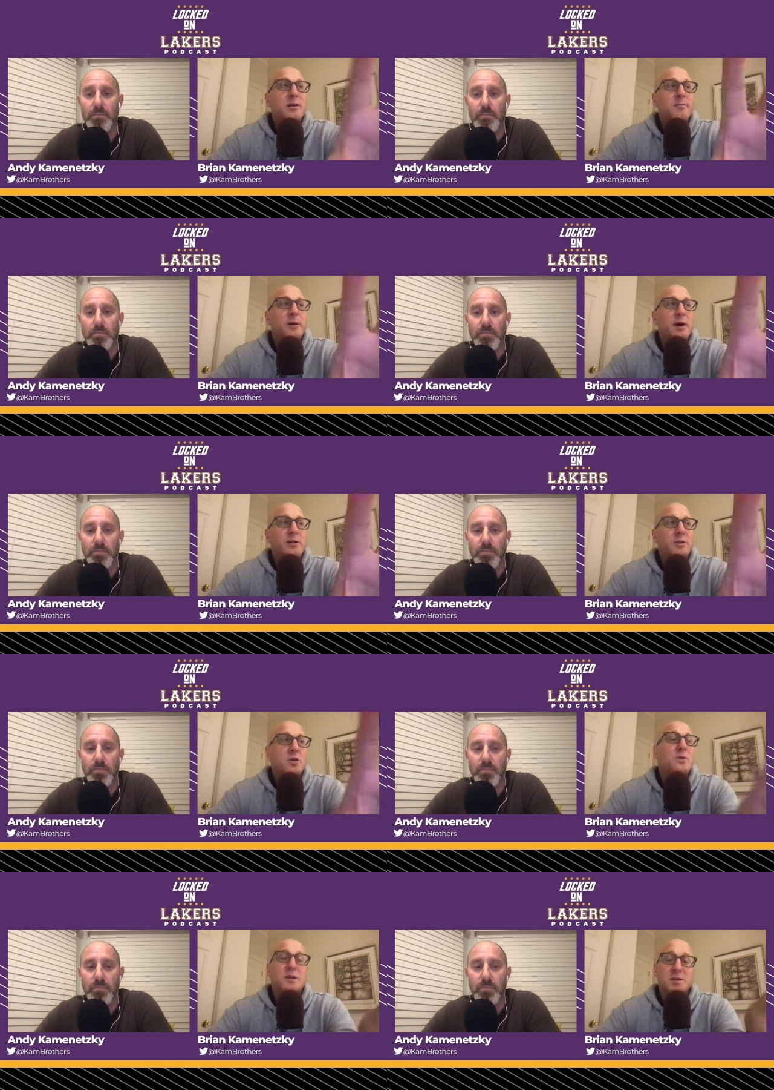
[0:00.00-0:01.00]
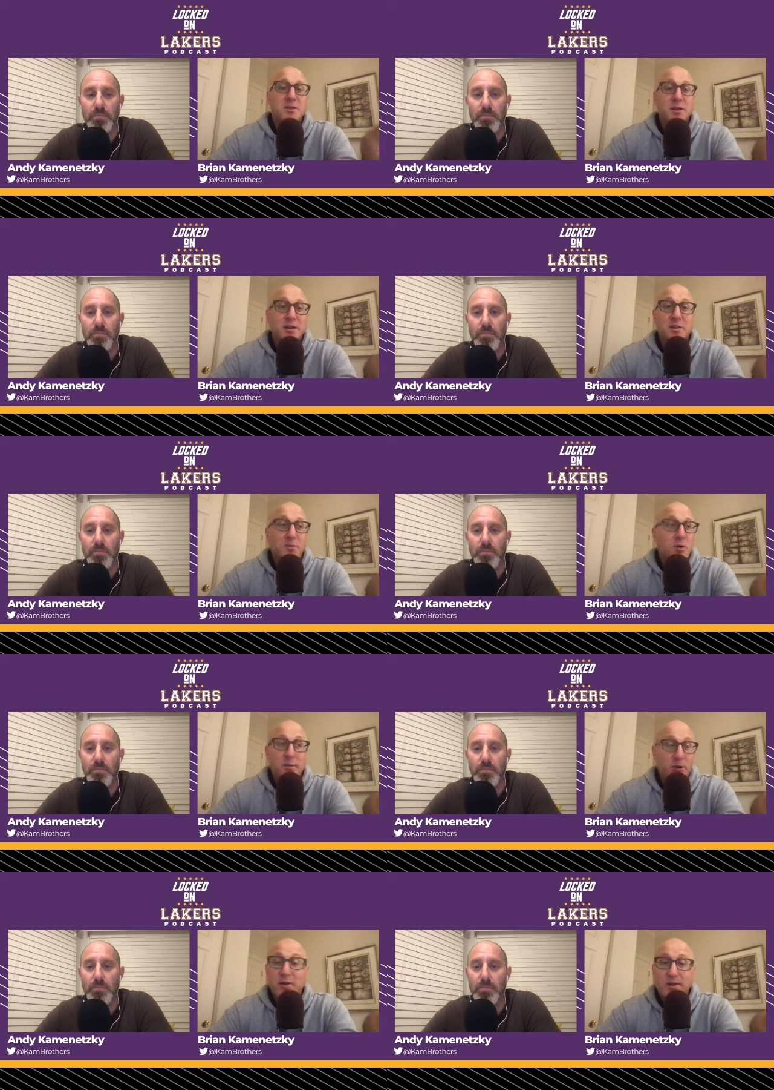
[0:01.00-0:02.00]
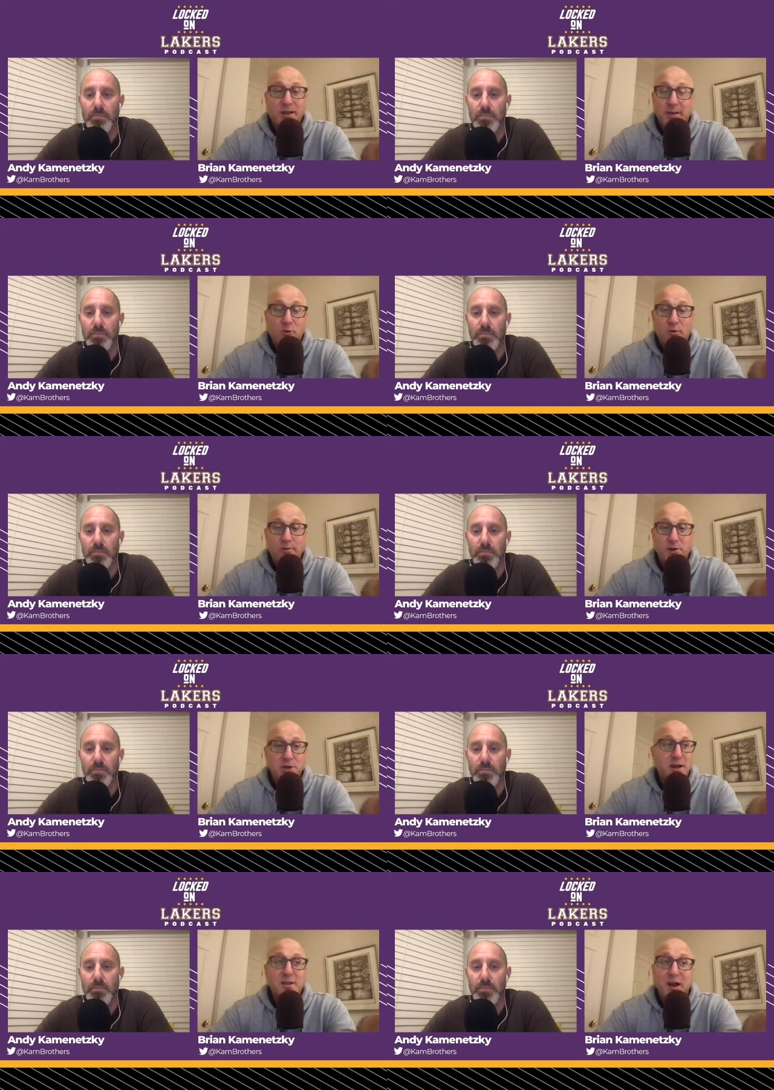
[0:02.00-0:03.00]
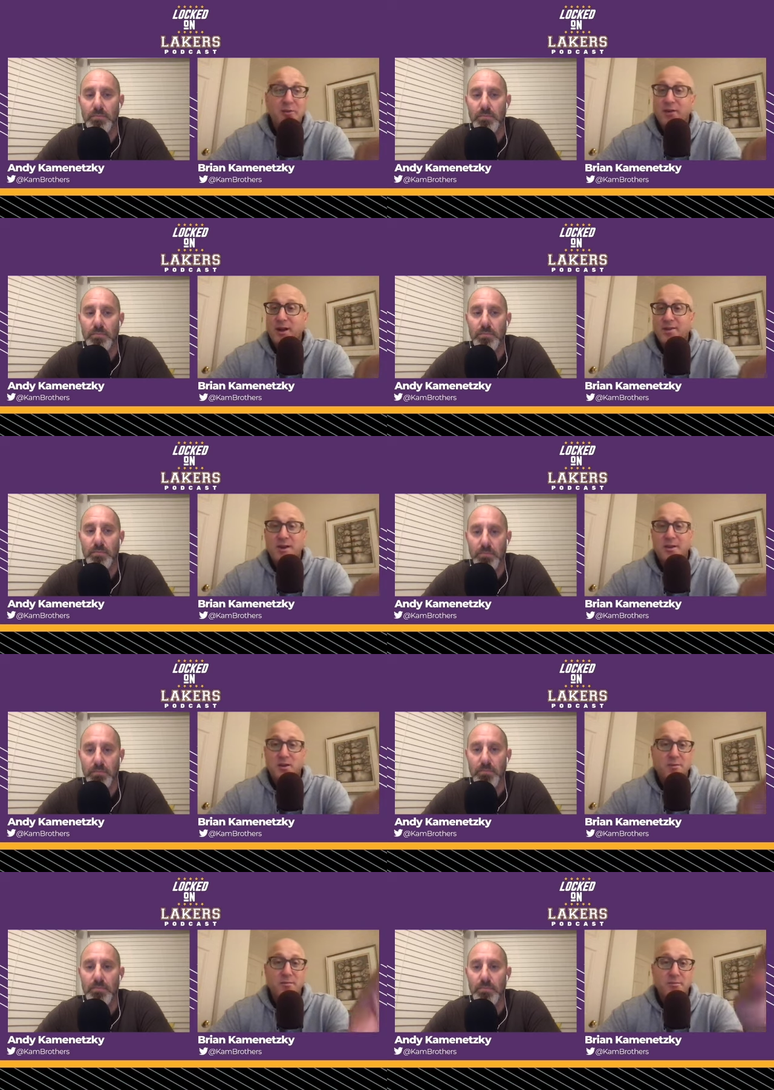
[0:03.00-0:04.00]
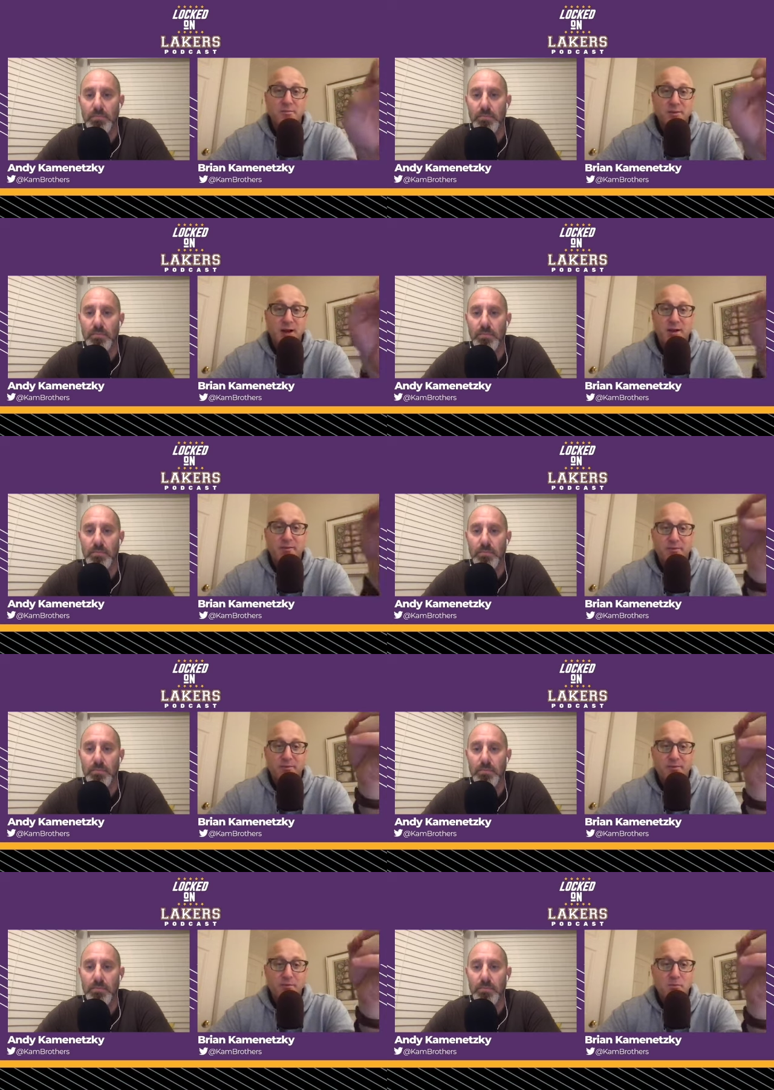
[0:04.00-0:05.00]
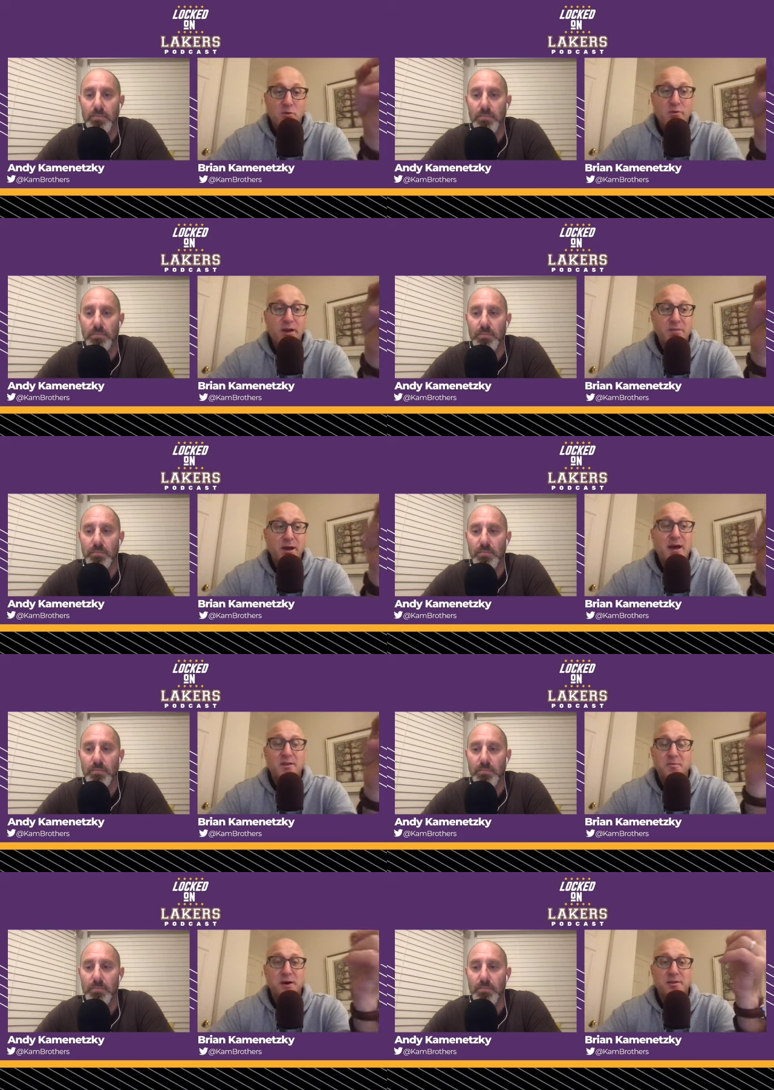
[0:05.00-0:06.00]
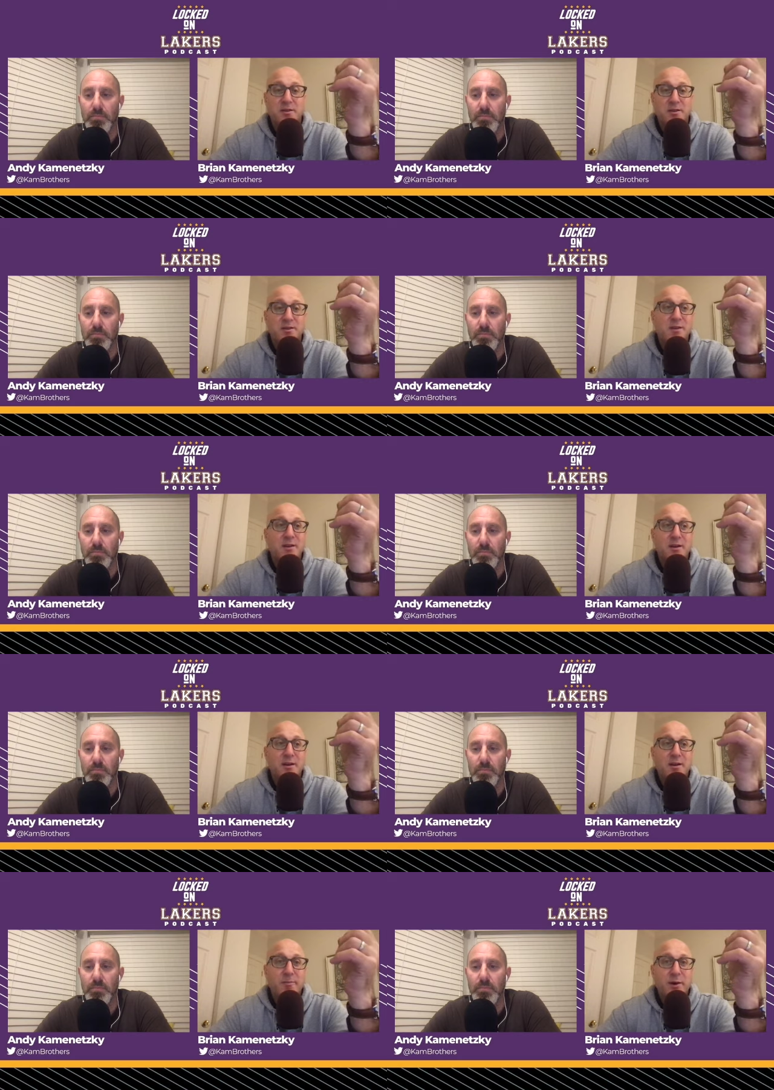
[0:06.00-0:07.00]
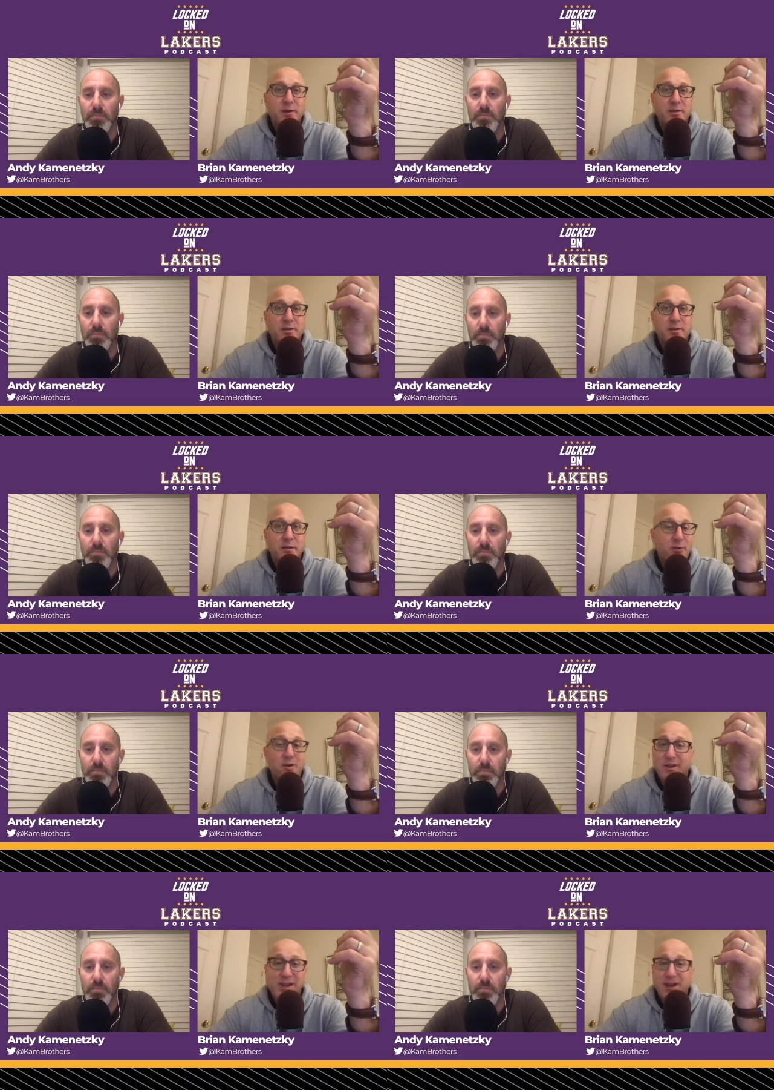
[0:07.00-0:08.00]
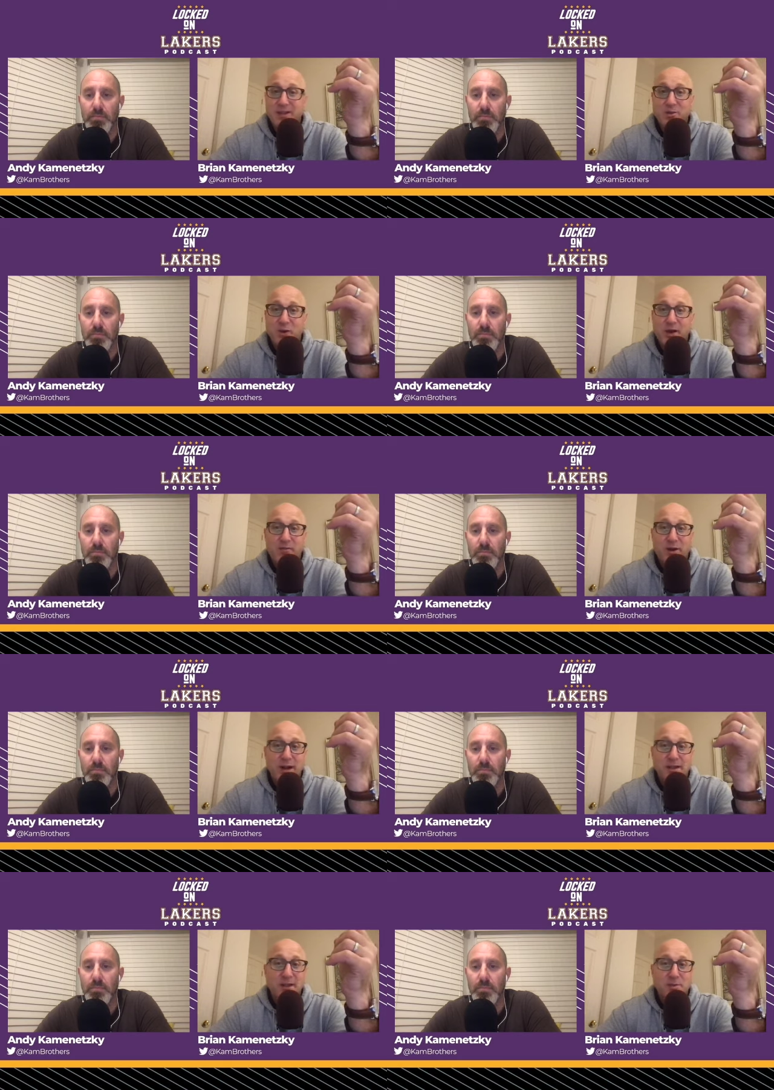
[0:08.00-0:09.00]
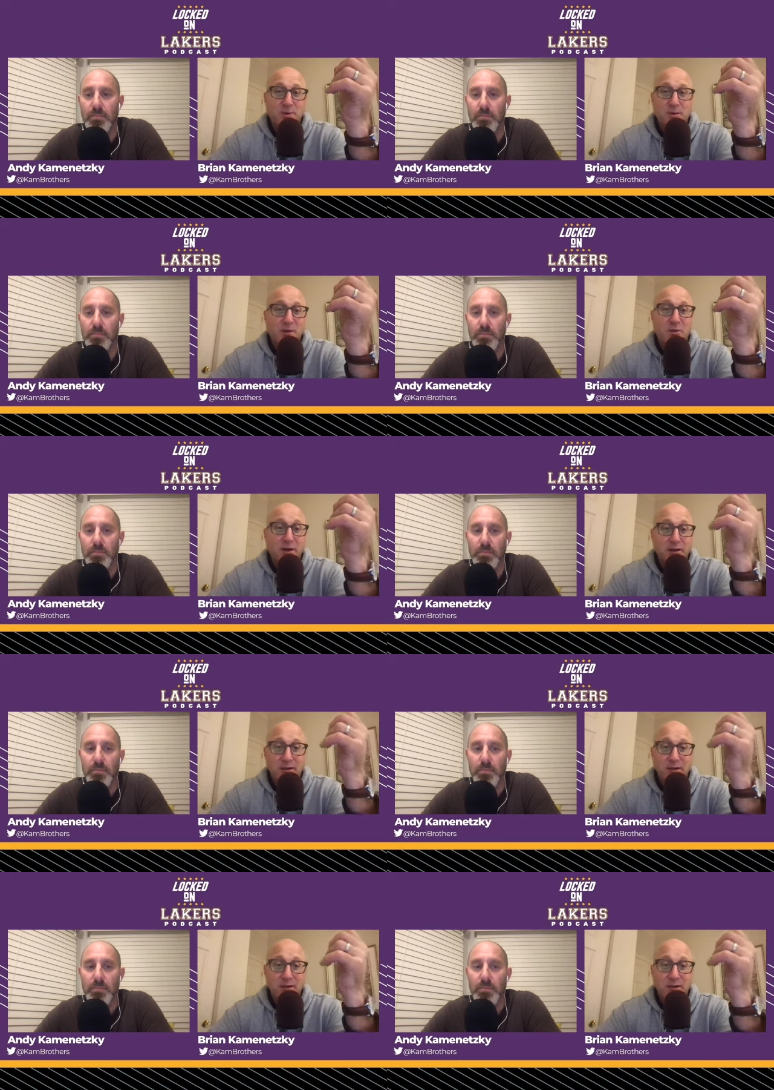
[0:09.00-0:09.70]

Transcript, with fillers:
Speaker 1: but to the extent that it is LeBron, LeBron's got to get more efficient, and other guys got to start kind of moving and maximizing this. But LeBron can't get in the way of what AD has been doing.